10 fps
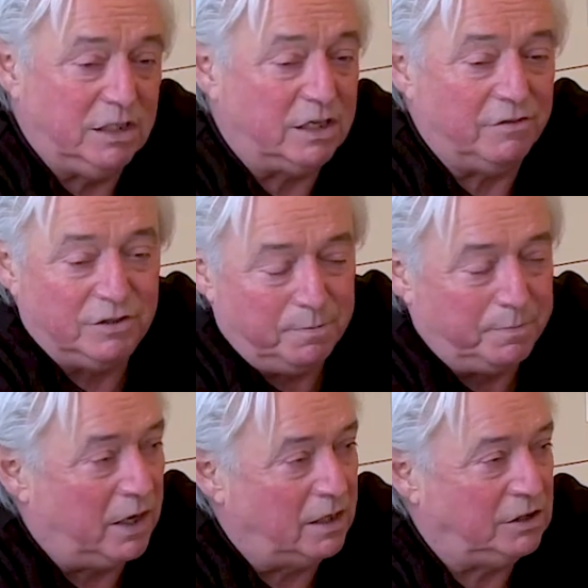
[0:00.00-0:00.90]
70
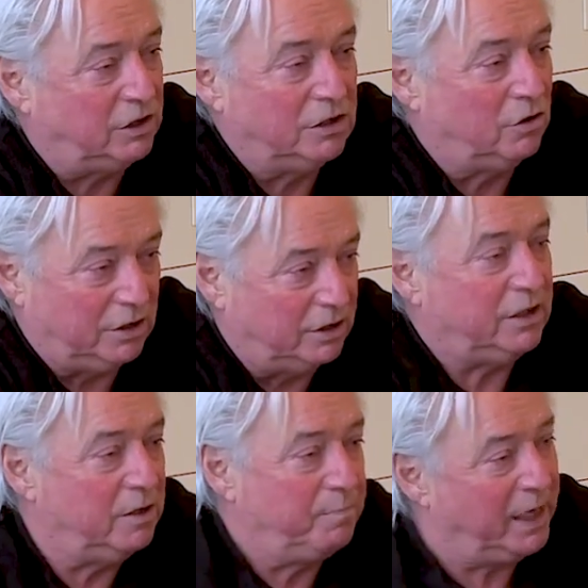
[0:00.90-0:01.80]
parties in Holland
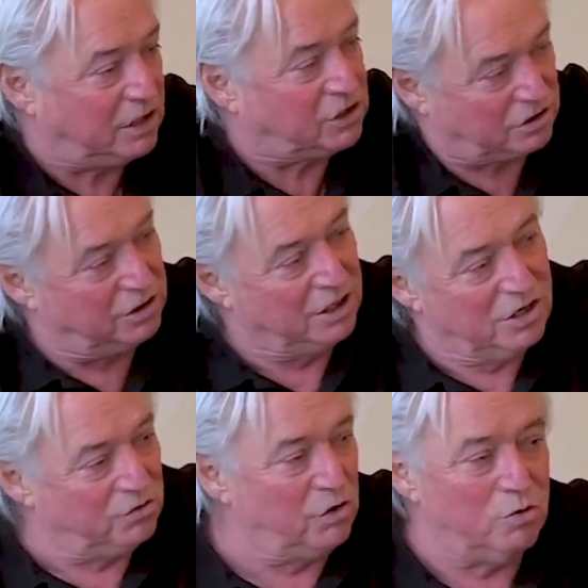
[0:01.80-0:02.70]
in the biggest
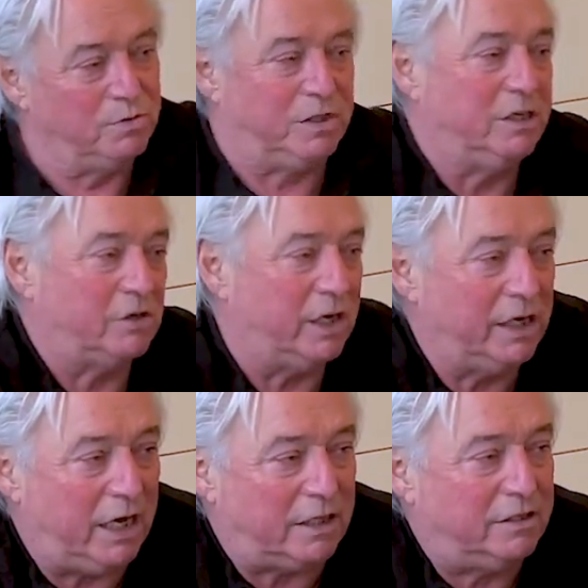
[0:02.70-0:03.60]
rooms that you can get,